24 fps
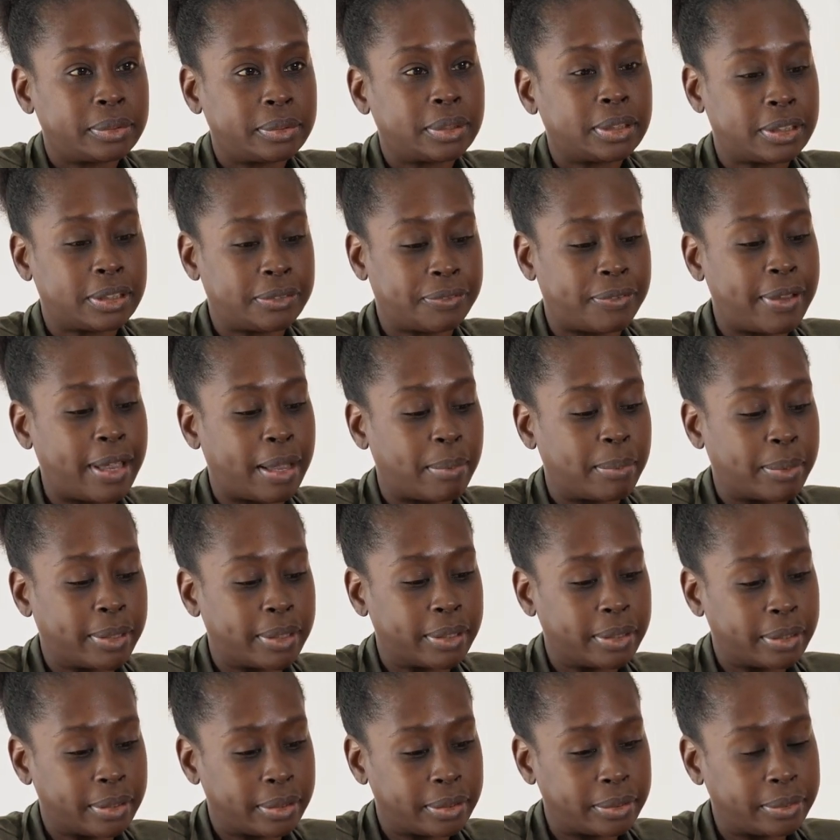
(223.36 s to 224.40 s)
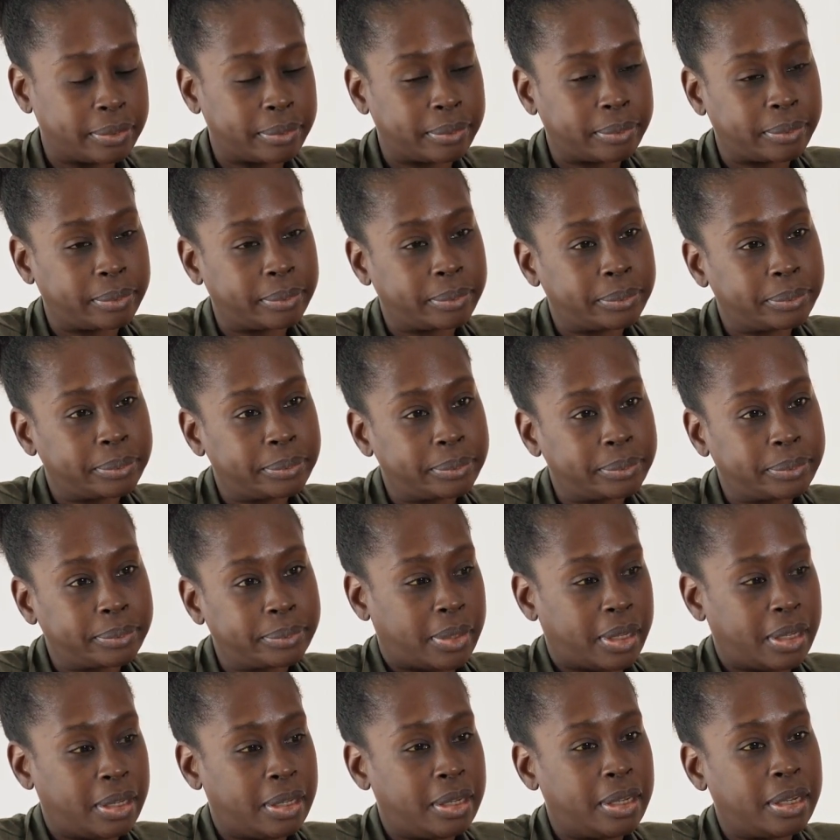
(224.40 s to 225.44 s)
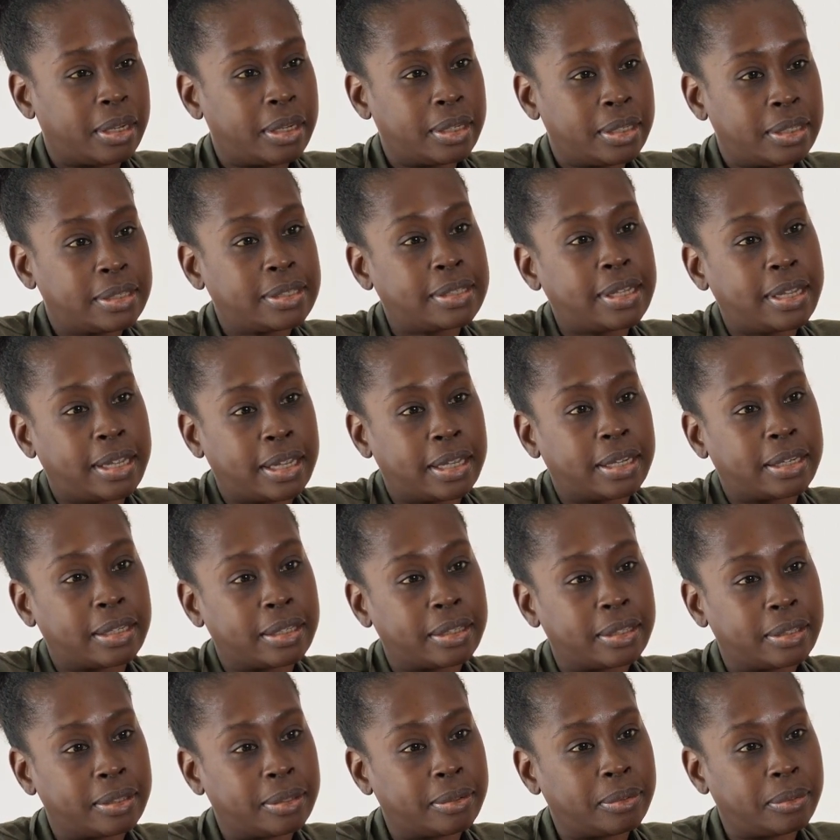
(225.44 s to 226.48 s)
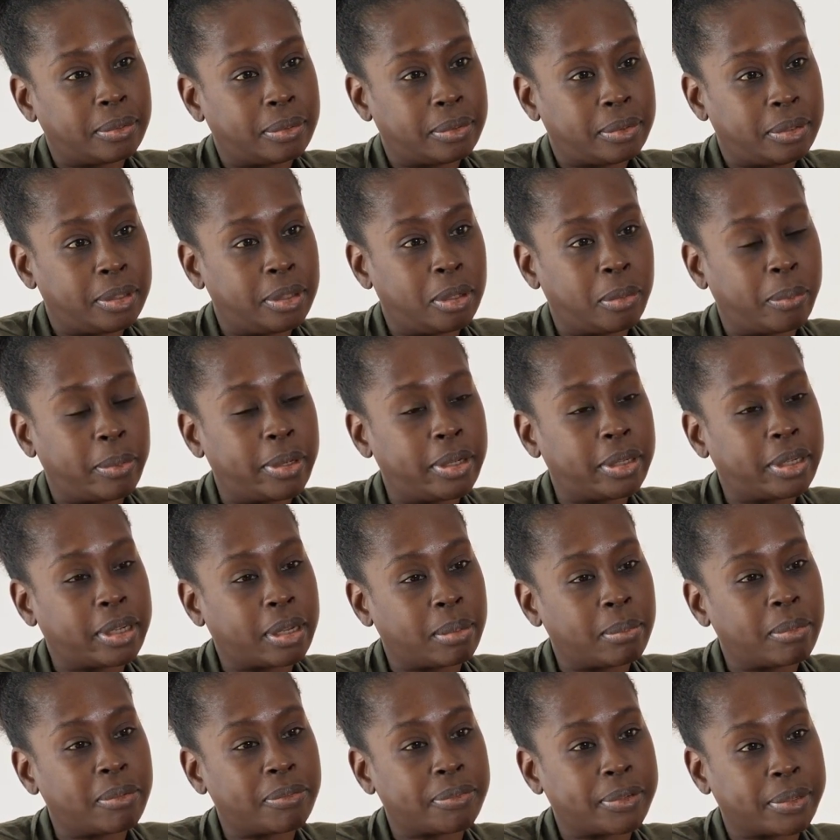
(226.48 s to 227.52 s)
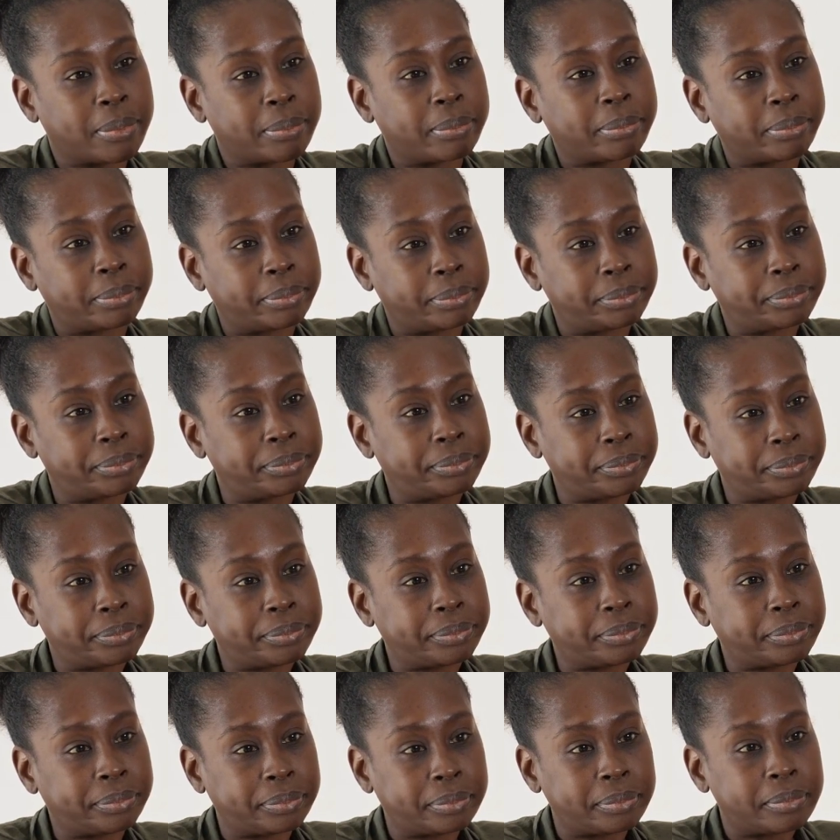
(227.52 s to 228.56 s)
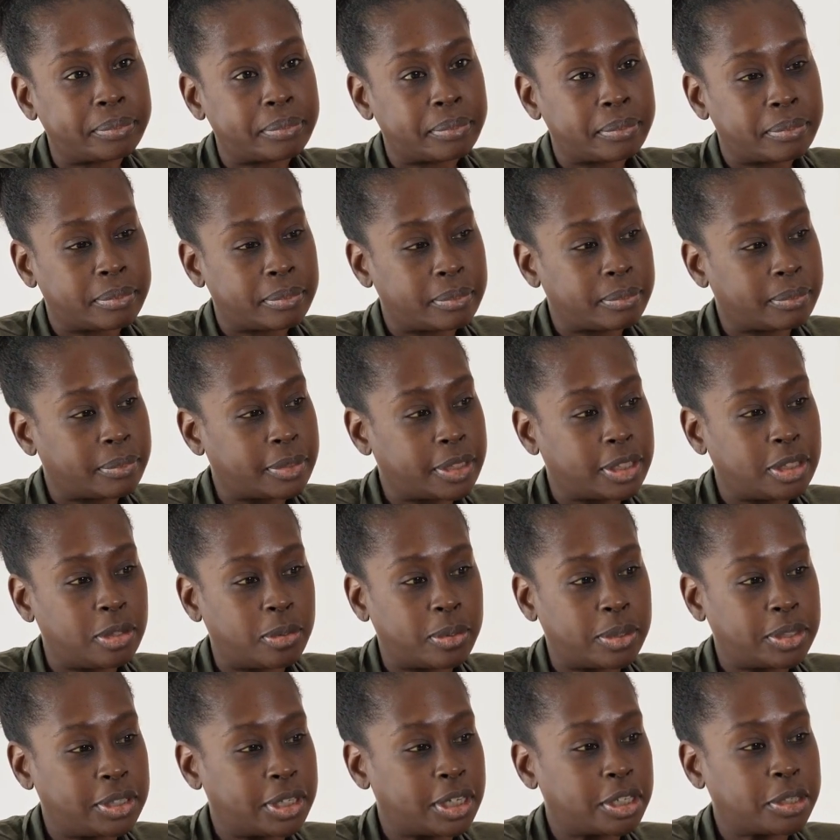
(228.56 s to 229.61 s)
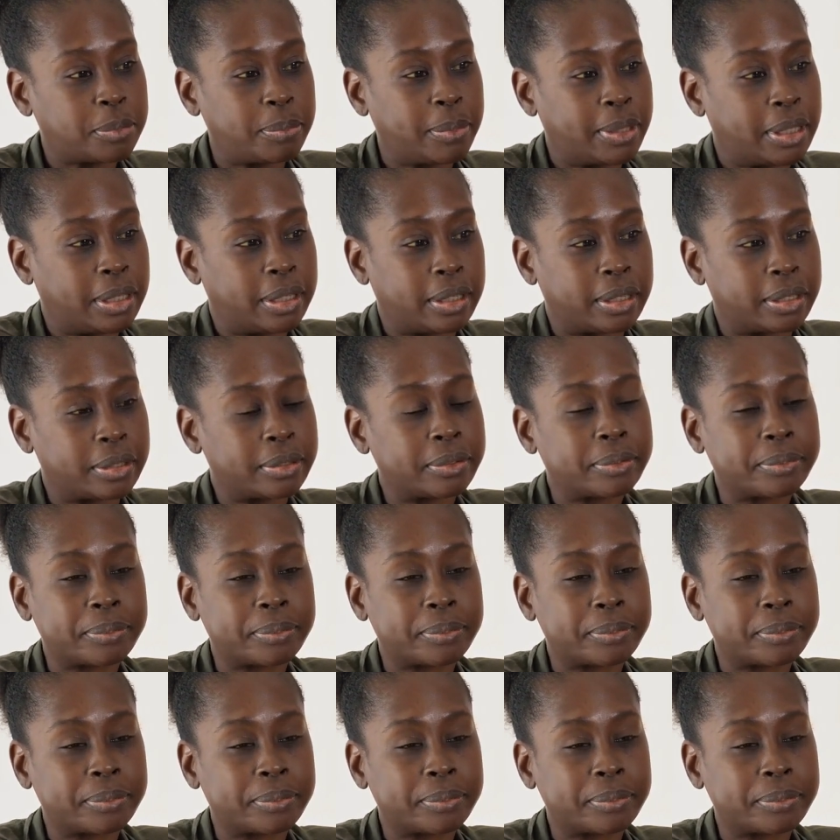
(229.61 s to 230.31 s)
It's family. And they understand, where you're coming from. There's no judgment there.